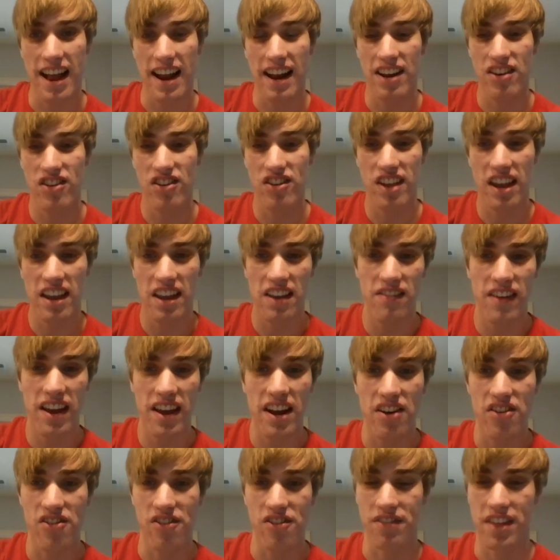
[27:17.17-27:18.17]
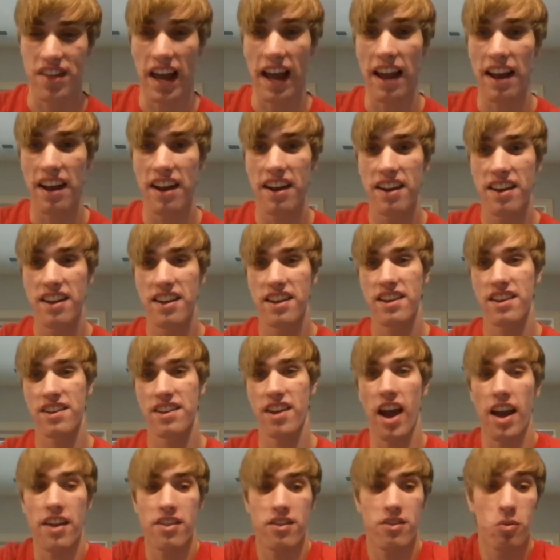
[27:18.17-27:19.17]
And I just take advantage of that.
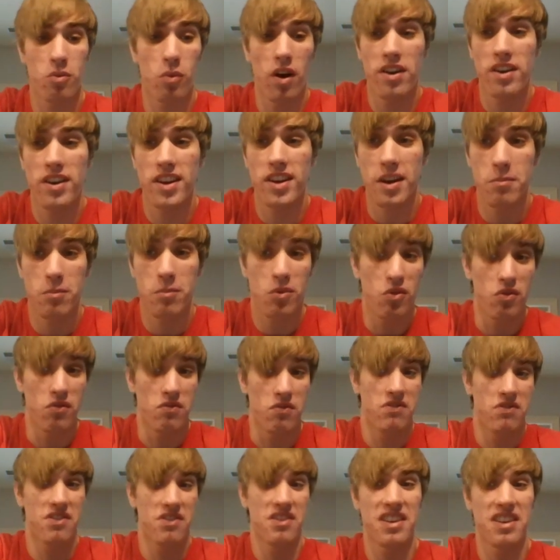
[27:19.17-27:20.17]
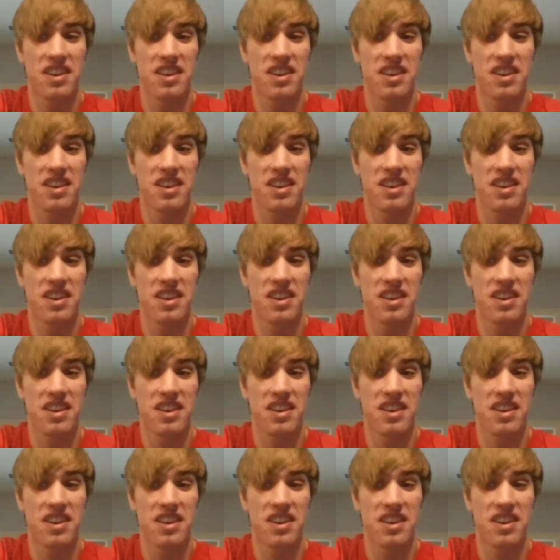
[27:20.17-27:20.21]
Neither one can move.